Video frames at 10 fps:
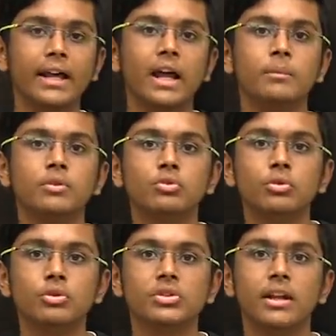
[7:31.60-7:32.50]
Unacademy
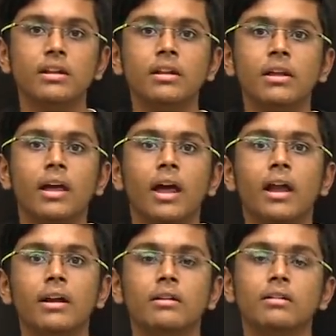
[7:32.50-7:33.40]
Studio channel
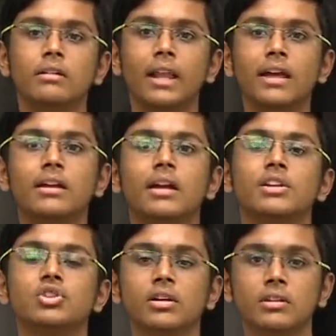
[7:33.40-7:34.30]
and like
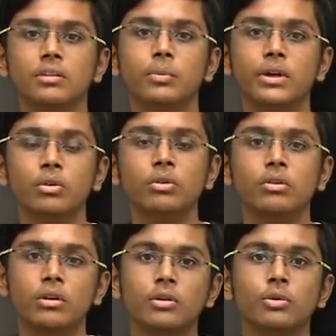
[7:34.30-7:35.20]
and share the video
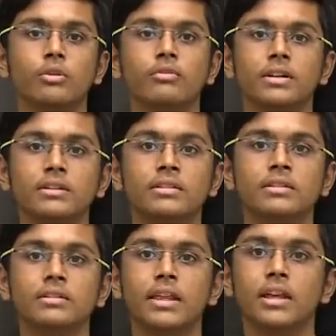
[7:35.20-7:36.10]
to your friends.
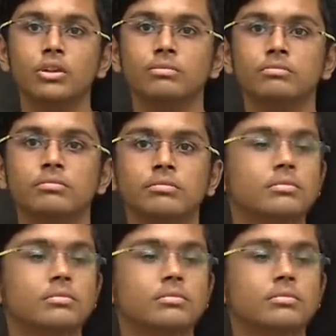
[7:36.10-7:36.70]
Thank you.